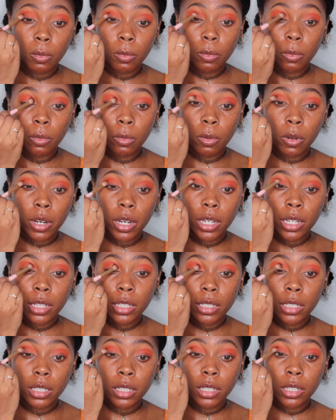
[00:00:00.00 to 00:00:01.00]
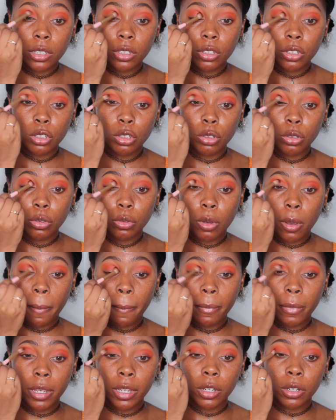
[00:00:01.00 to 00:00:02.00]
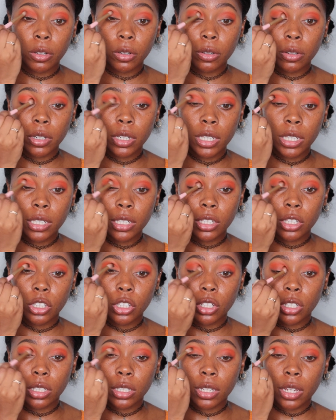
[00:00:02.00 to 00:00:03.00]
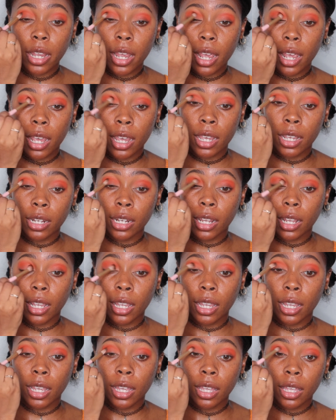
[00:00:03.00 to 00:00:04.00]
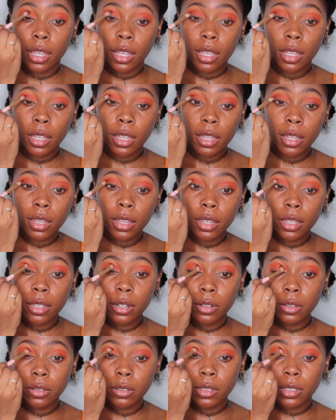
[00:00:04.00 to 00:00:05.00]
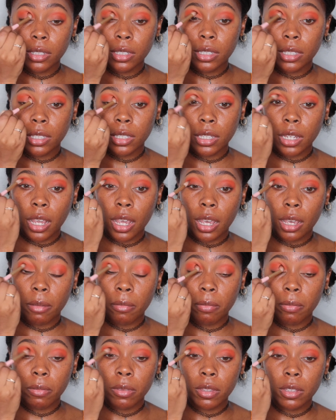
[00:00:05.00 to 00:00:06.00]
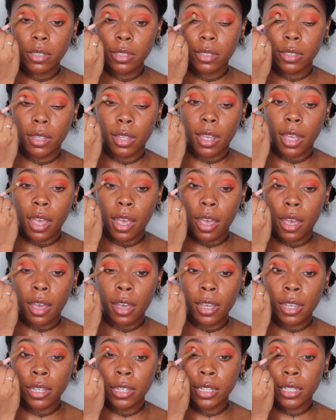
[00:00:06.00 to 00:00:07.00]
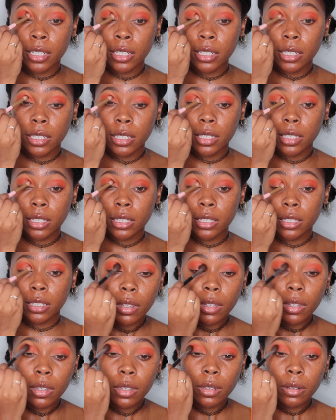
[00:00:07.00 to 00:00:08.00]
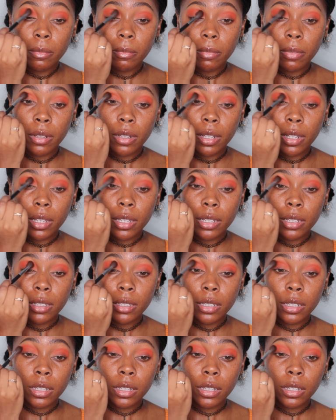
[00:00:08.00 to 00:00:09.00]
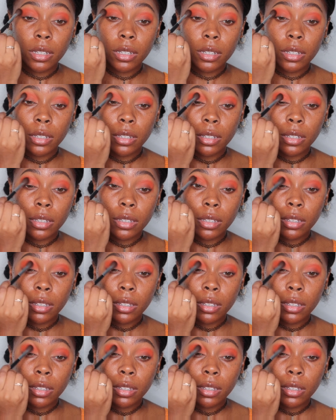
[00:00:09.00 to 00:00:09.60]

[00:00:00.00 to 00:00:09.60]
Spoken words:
right into my crease just to add a little depth to the eyes. Then blending,